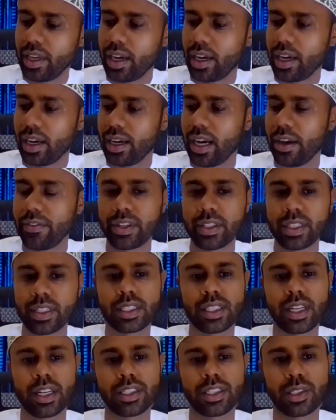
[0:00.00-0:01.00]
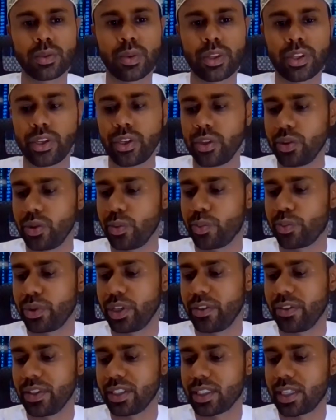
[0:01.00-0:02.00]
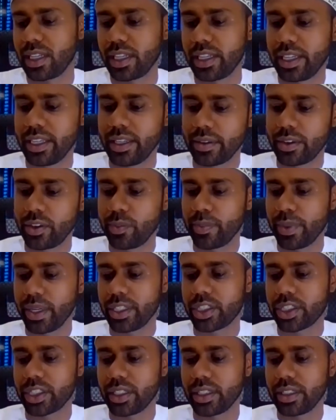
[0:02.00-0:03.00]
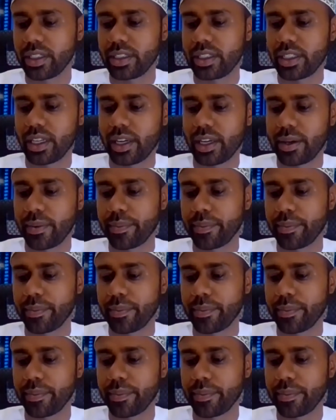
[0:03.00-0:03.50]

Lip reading: Having discussed with you previously, you mentioned